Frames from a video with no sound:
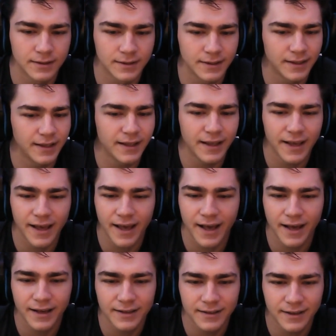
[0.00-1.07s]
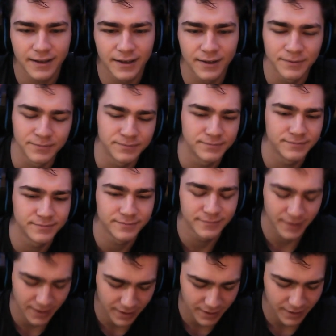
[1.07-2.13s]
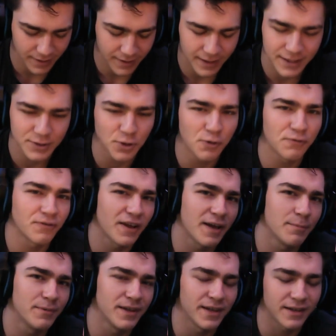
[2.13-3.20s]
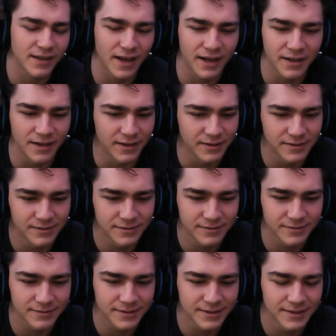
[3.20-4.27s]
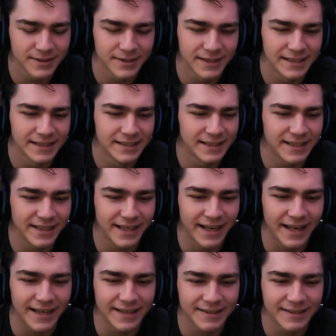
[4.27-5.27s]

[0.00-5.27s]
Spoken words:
Yeah, his whole family kind of, yeah.